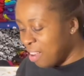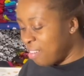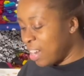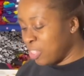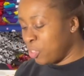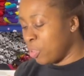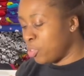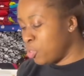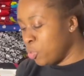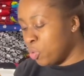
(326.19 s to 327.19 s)
All right, so
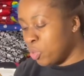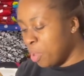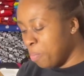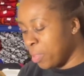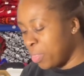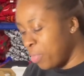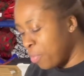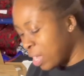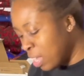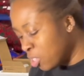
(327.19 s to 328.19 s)
tool number
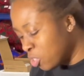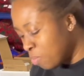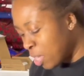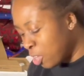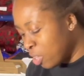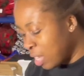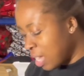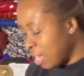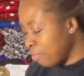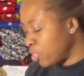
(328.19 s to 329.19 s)
3 to make your
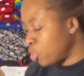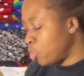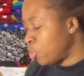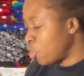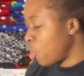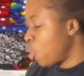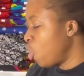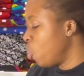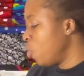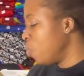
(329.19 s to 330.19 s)
life
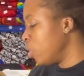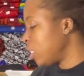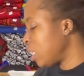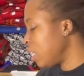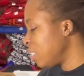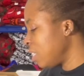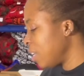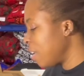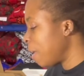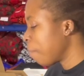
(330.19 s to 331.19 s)
so much
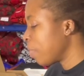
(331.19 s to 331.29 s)
easier,